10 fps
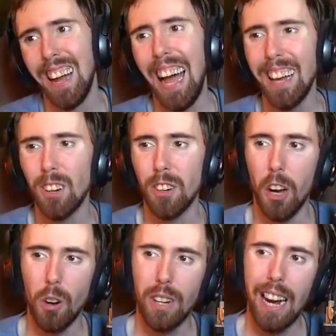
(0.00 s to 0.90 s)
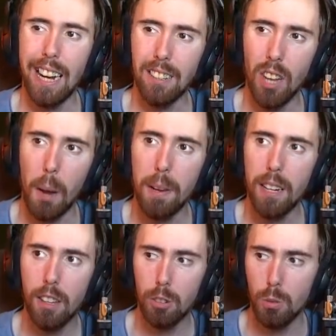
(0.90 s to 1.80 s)
I don't know, guys. I mean,
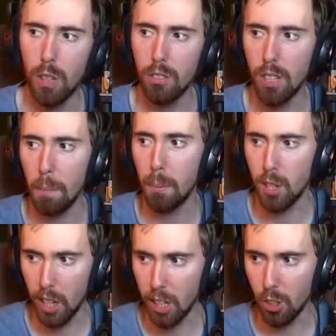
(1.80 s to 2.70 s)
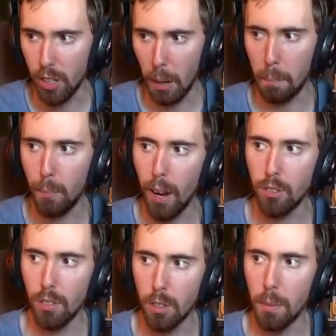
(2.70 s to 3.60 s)
it doesn't really seem particularly
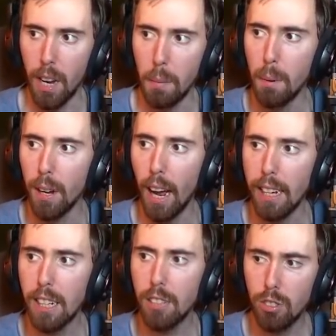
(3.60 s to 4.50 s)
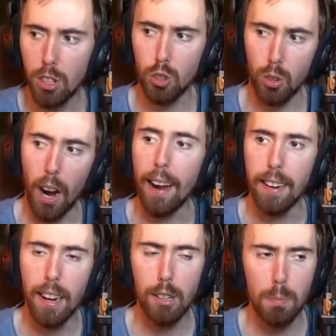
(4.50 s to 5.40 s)
impressive to me, but at least he tried,
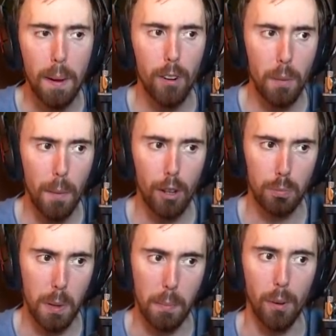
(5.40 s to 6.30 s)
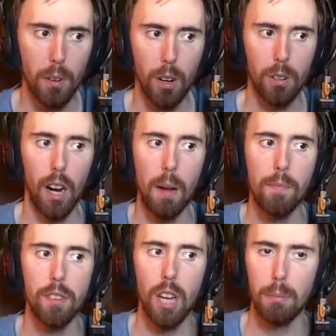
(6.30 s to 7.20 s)
and that's better than most people, okay?
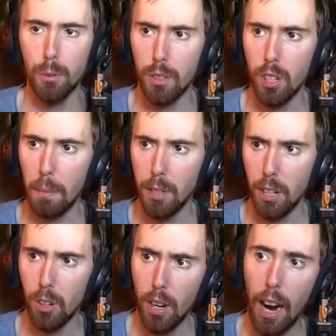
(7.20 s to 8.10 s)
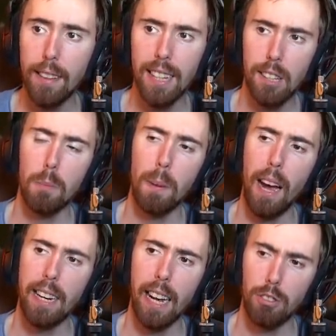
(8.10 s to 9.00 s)
It's absolutely top tier. I think it's a
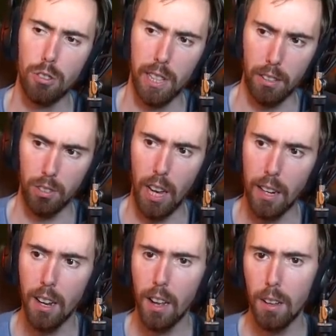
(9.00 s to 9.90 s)
badass-looking set.